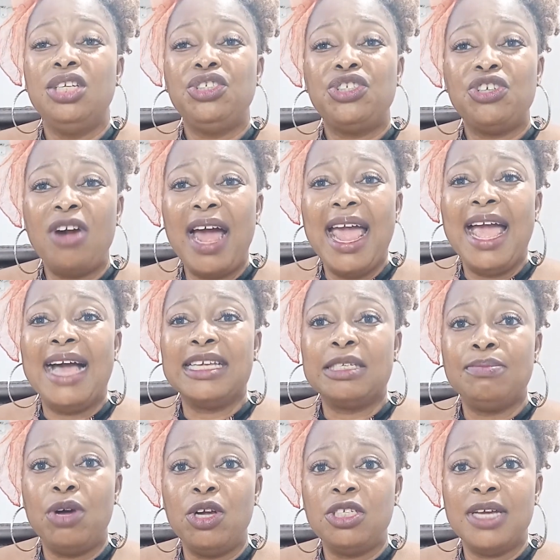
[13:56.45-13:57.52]
try
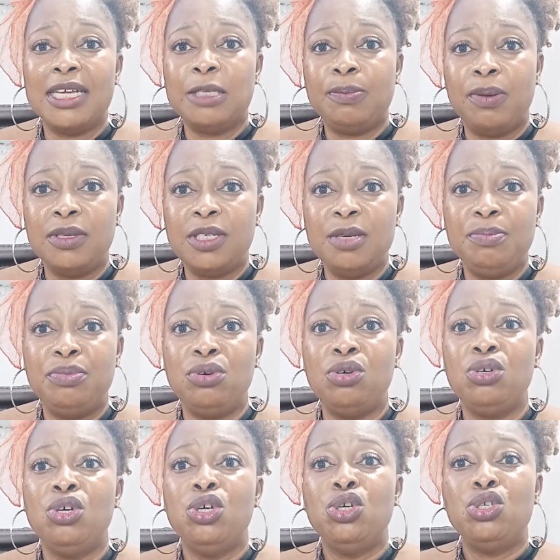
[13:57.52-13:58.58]
as much as
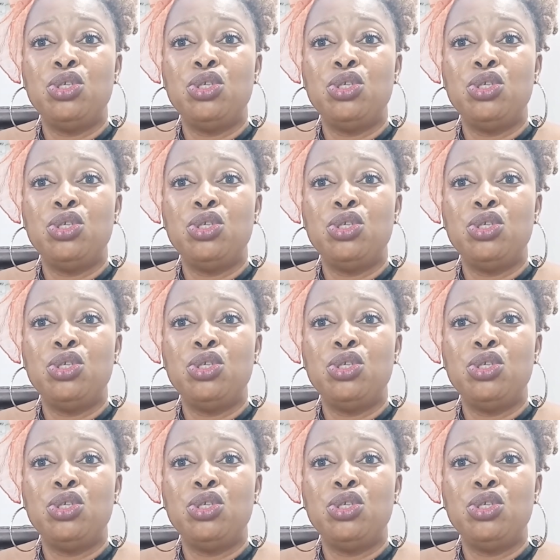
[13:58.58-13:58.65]
possible